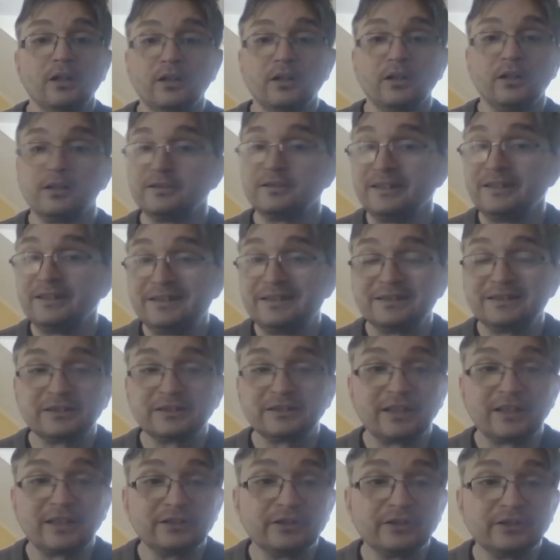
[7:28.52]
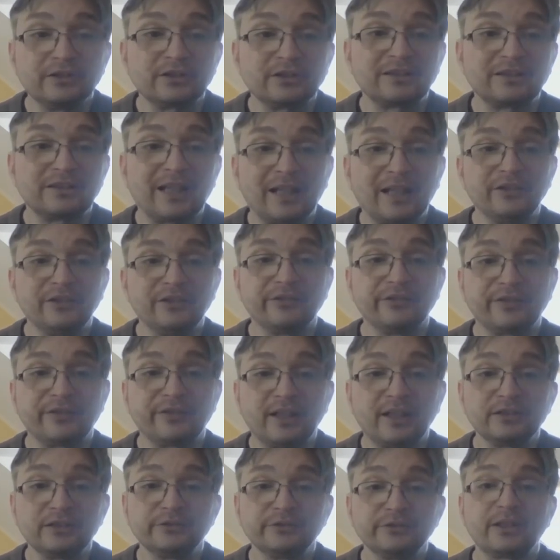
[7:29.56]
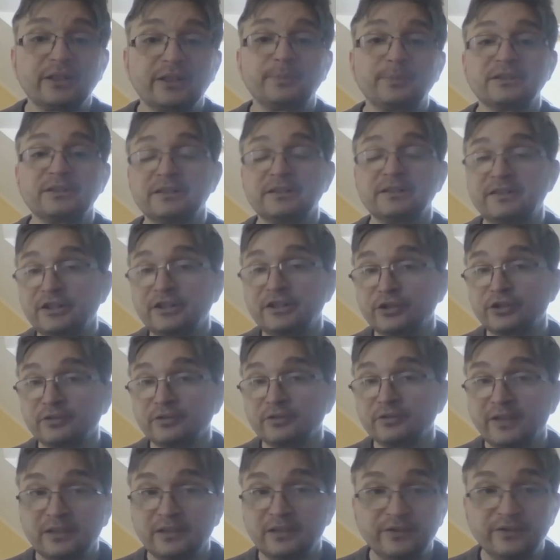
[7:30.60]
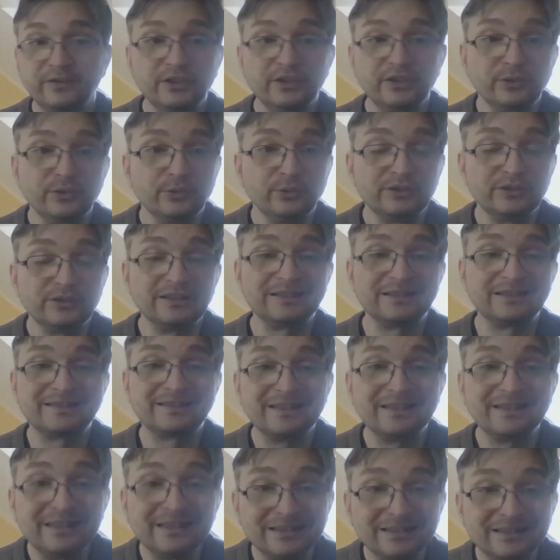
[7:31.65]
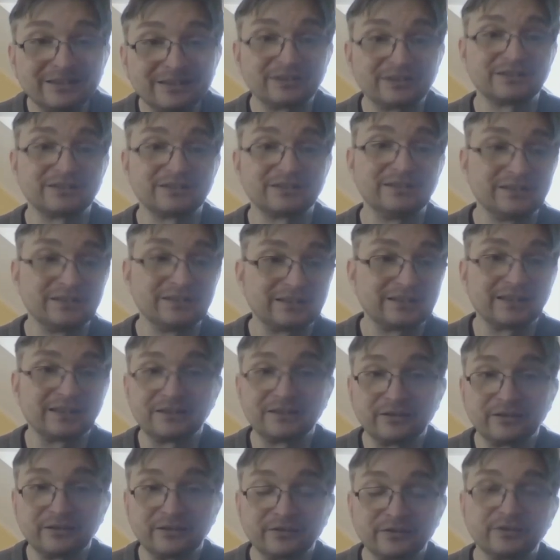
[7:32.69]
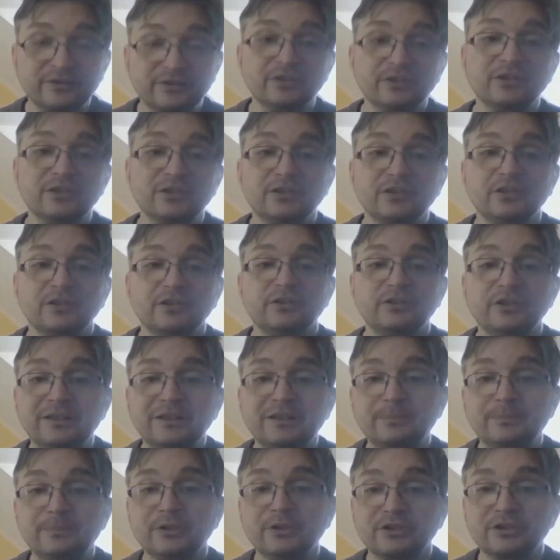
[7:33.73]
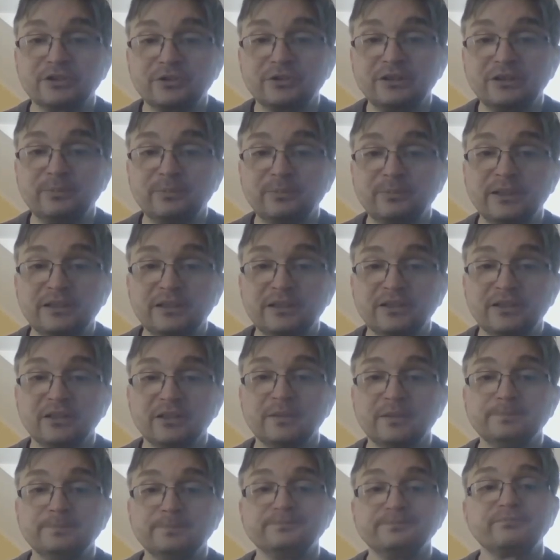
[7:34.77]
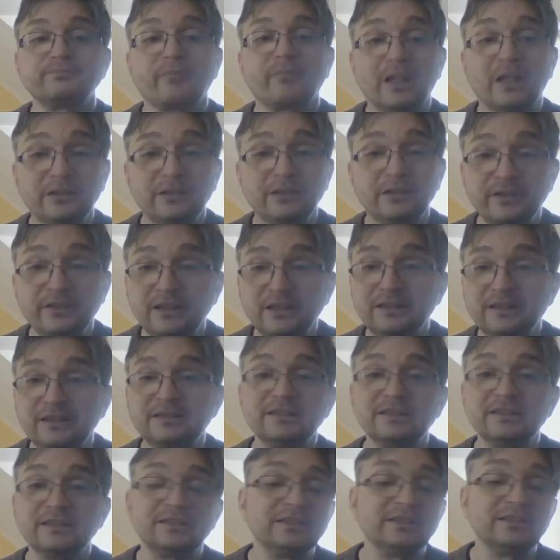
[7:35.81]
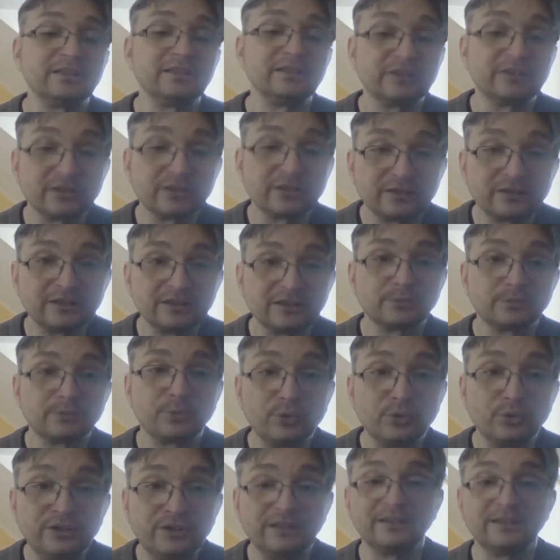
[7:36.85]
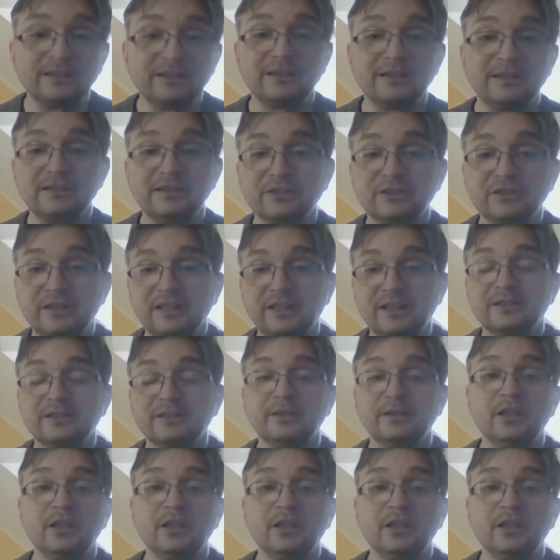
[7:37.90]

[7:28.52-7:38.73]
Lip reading: this is another kind of cartoon representation where we use these cylinders instead of the ribbons to depict alpha helices. This protein is again